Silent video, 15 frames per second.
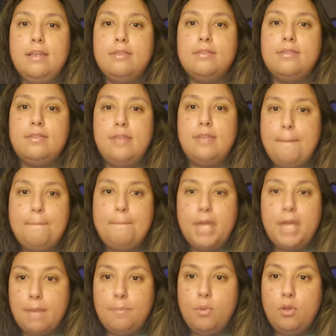some
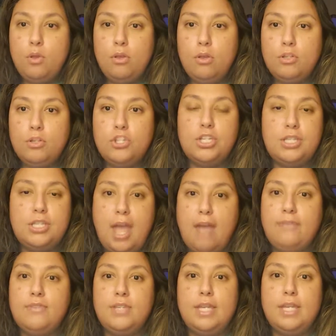people just
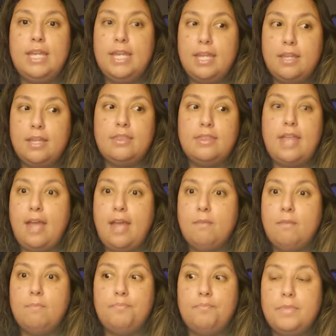have to get that.
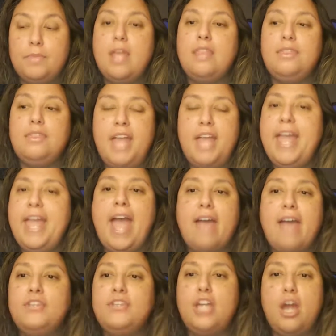They
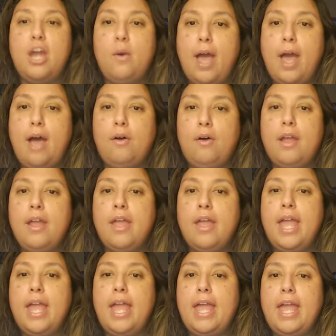have to go out
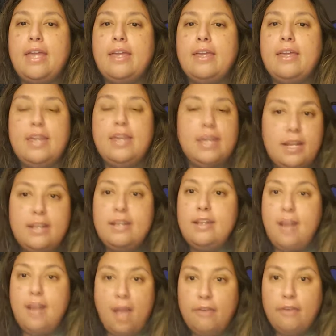and get
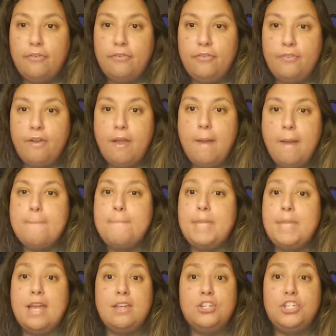enough,
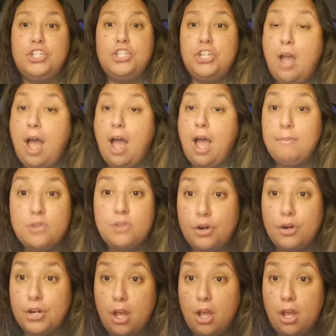because I'm
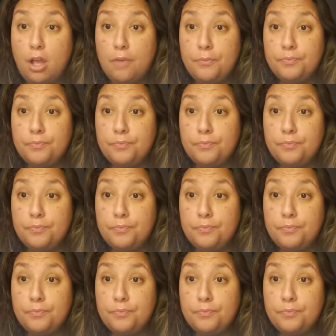sorry, y'all,